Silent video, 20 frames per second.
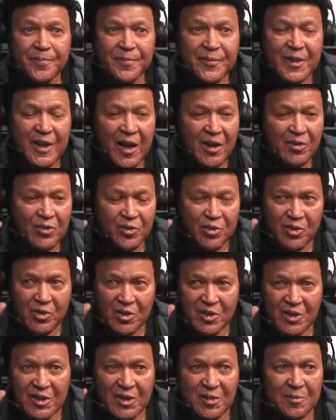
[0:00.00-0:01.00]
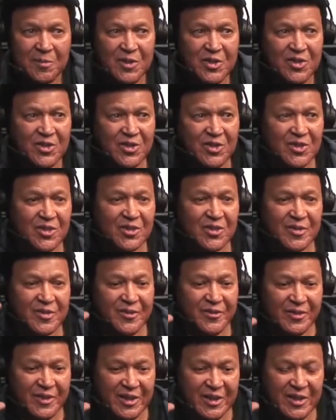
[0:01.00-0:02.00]
California, Miss
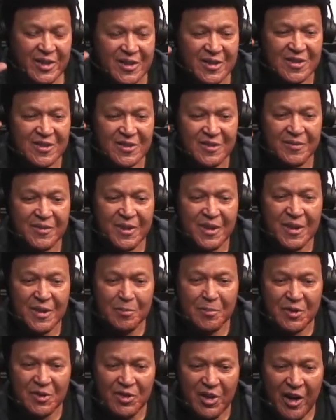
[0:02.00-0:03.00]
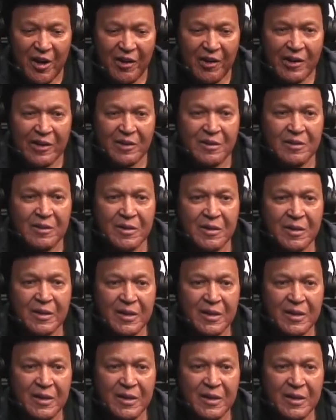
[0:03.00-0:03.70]
Venus, and Miss Ireland,